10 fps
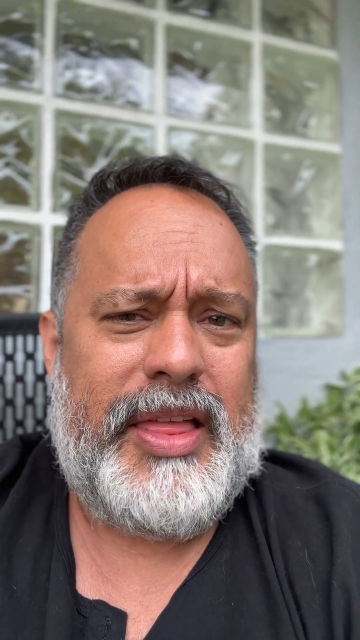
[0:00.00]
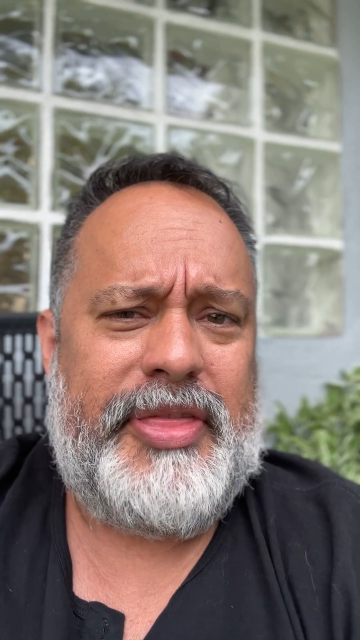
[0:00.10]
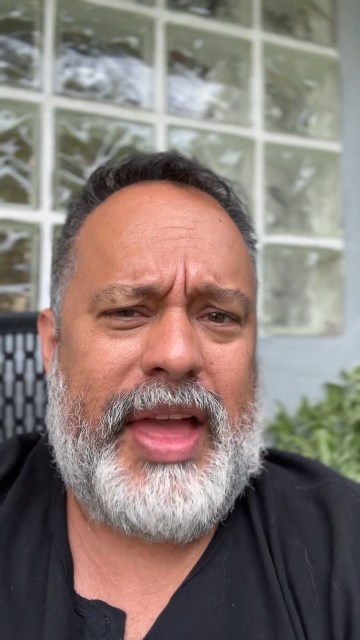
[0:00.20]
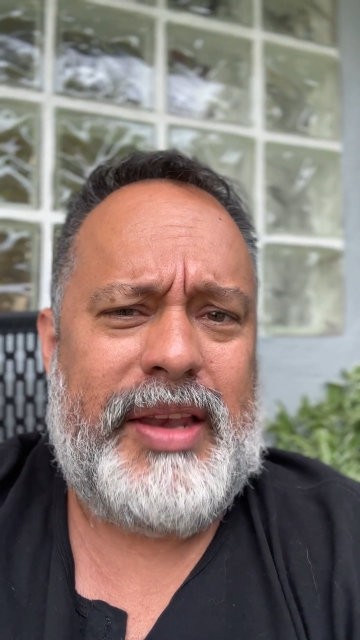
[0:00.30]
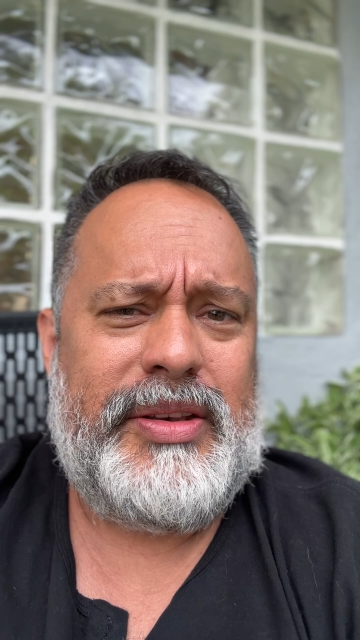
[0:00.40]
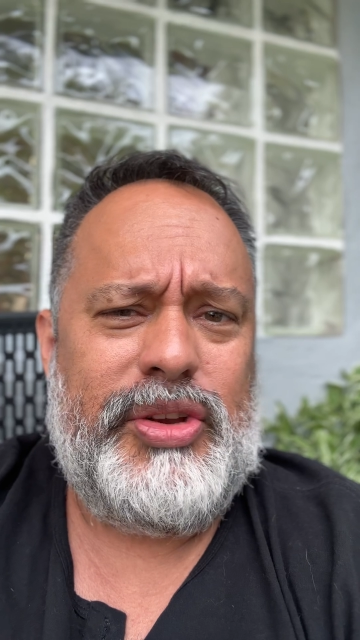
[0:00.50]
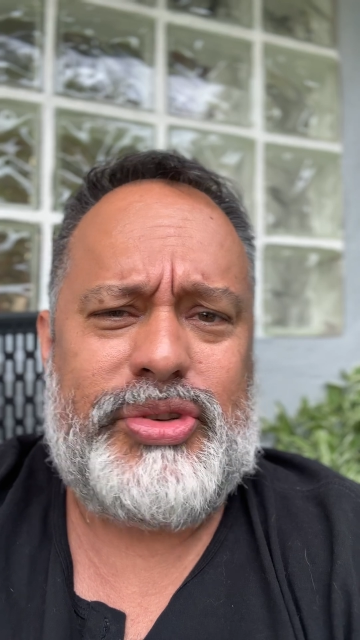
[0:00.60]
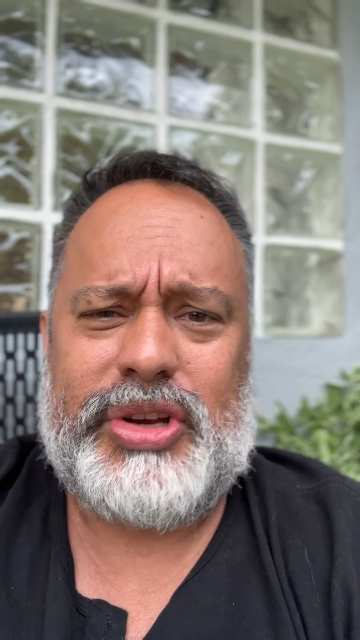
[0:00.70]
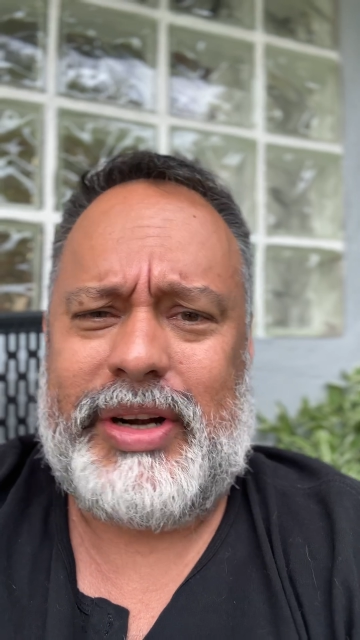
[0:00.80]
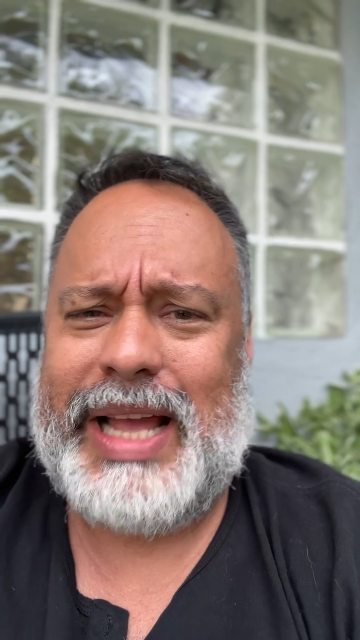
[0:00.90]
then you
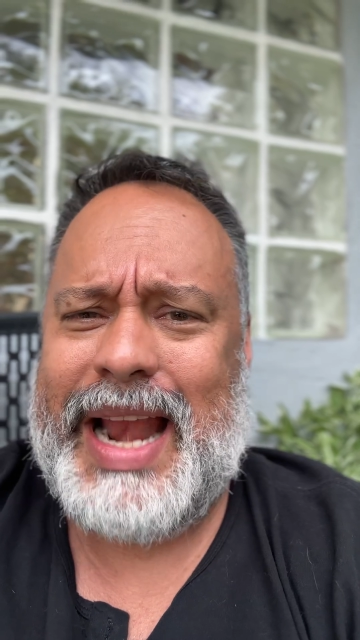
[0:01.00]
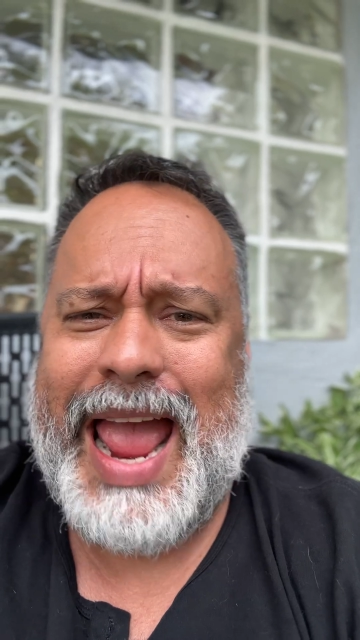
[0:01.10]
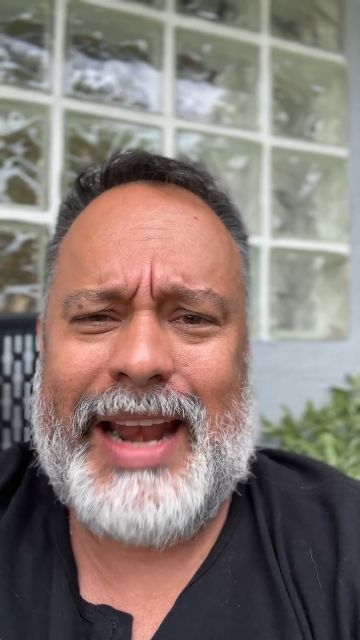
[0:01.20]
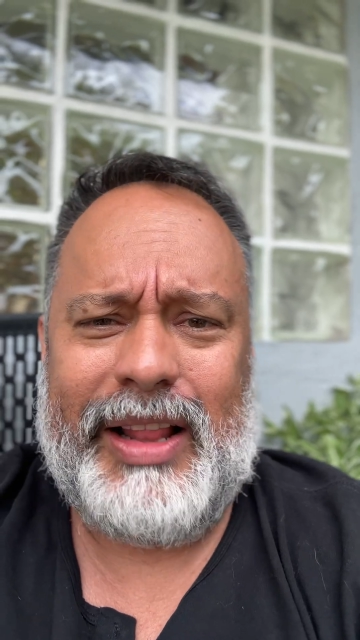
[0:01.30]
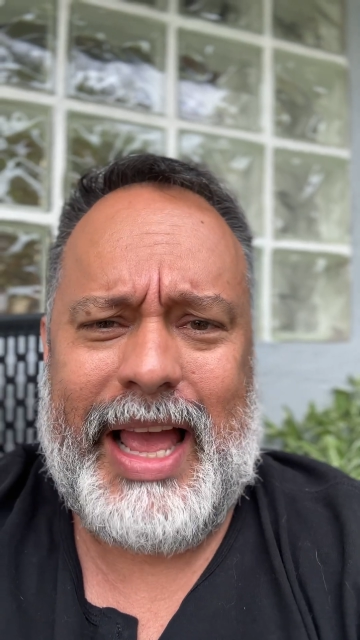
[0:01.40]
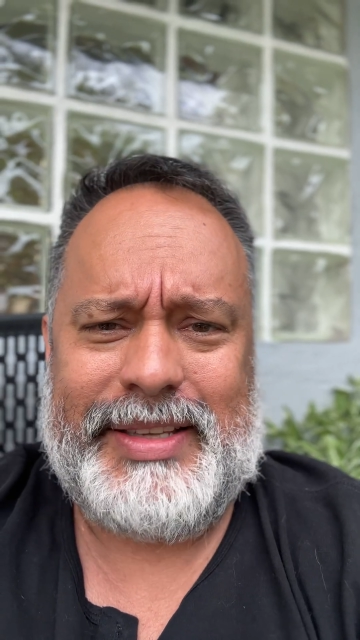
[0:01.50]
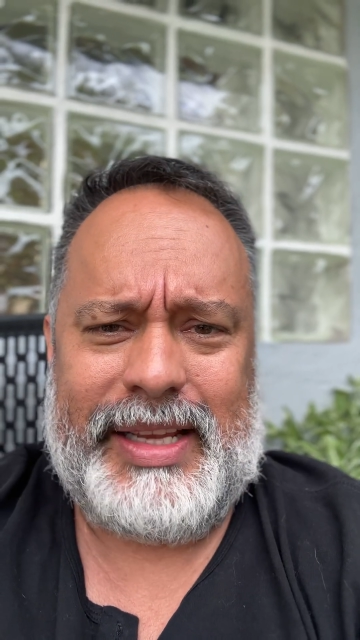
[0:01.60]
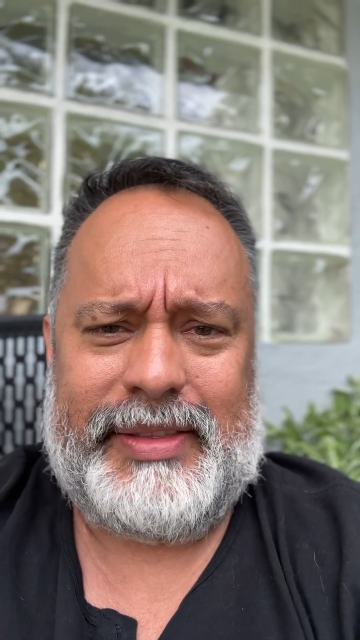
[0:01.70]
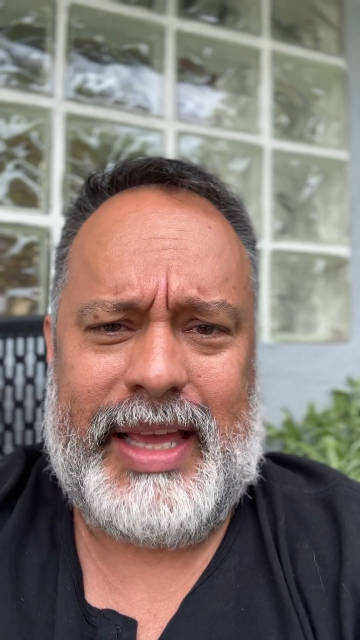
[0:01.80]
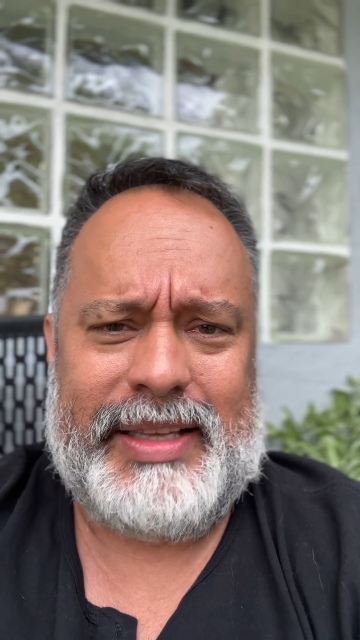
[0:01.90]
start kind of
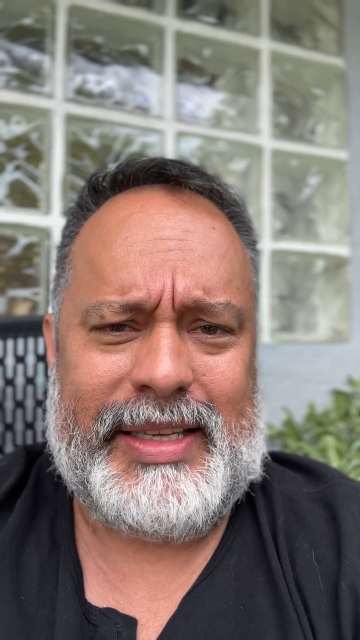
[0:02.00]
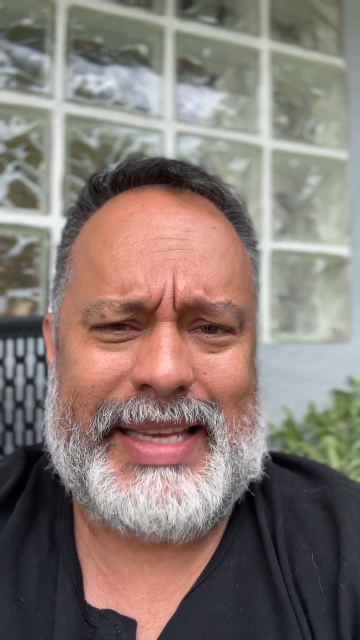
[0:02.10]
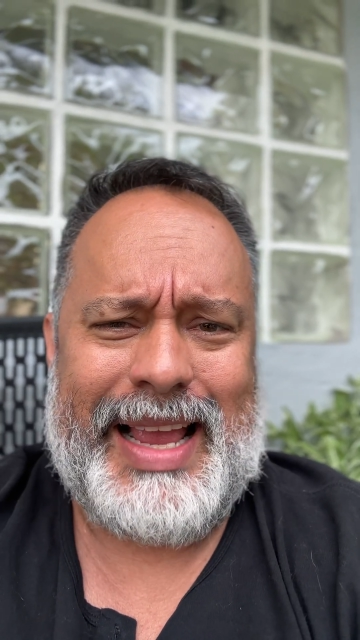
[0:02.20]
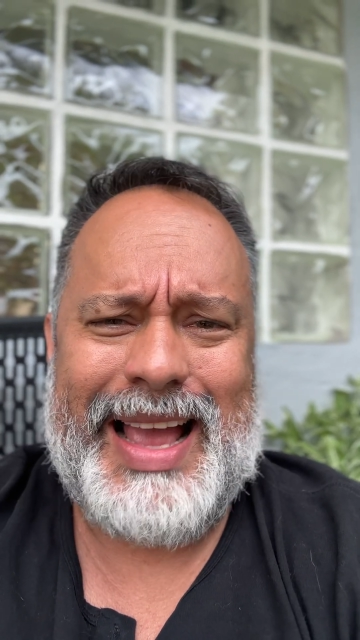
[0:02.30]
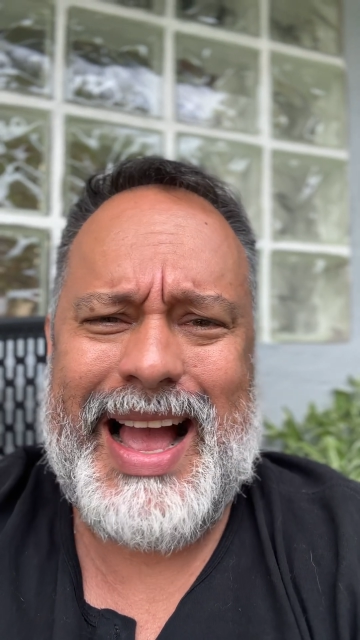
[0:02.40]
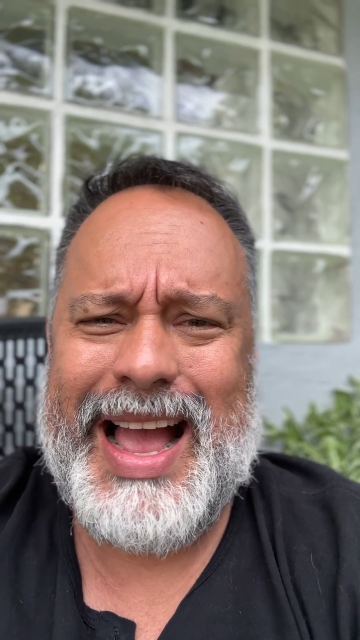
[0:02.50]
analyzing things and saying,